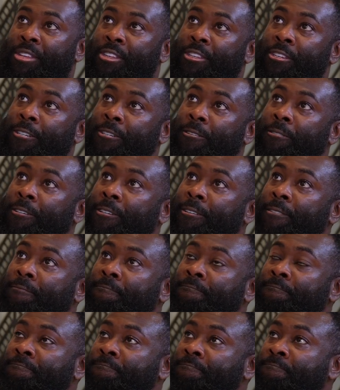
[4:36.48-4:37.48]
So
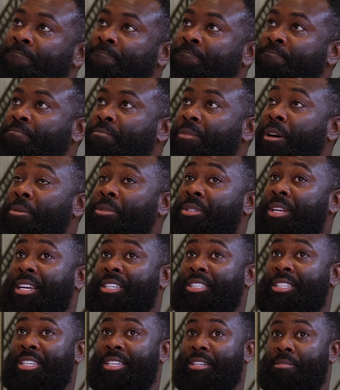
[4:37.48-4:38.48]
I was
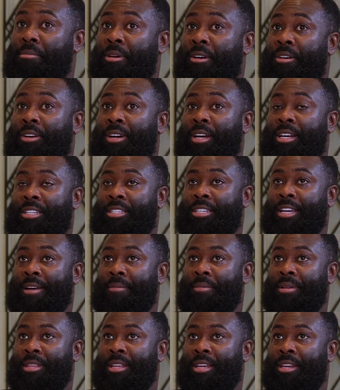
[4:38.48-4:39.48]
actually in America at the
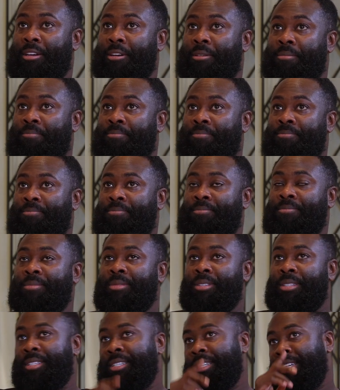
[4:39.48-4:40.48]
time, and then
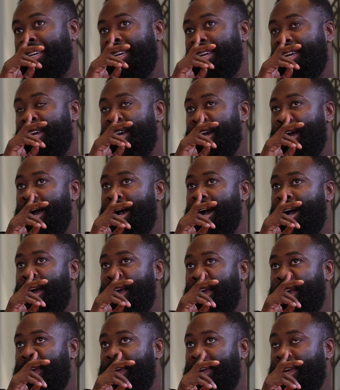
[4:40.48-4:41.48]

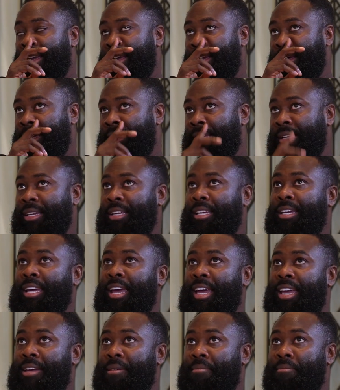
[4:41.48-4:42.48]
I
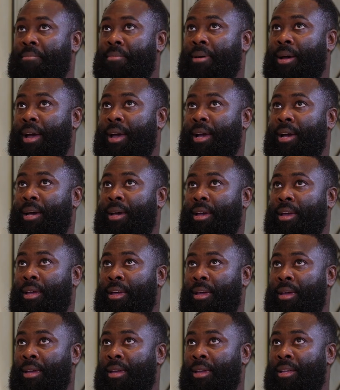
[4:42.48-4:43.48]
came back
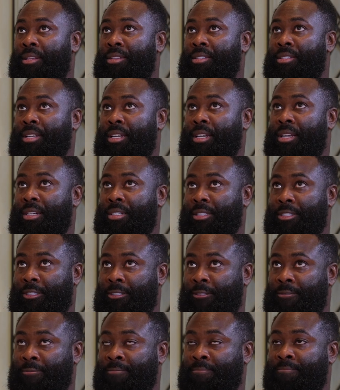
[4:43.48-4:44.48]
to
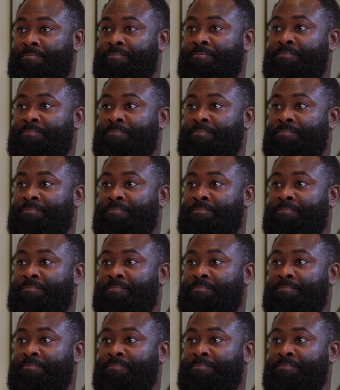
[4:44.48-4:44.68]
London,